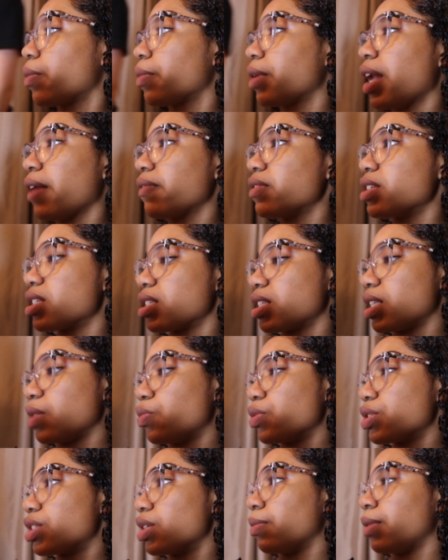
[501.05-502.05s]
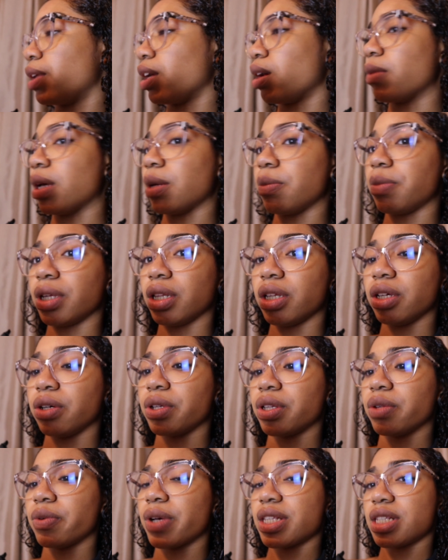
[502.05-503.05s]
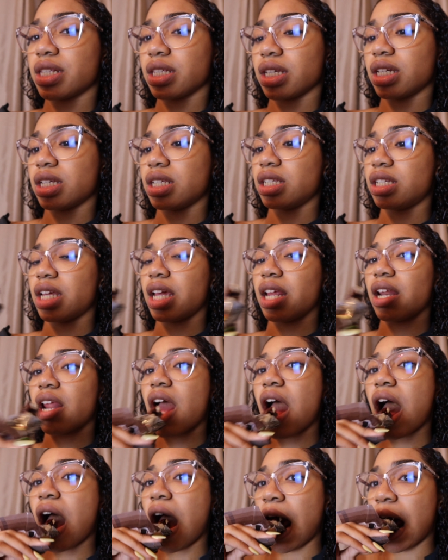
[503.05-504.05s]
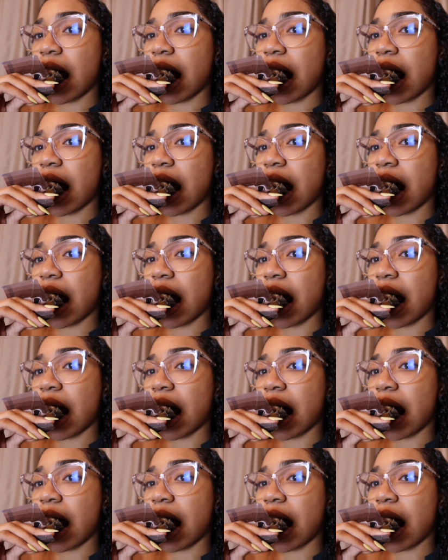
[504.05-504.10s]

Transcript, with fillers: I'm gonna have to sleep with something on my pillow, otherwise it's gonna stain it.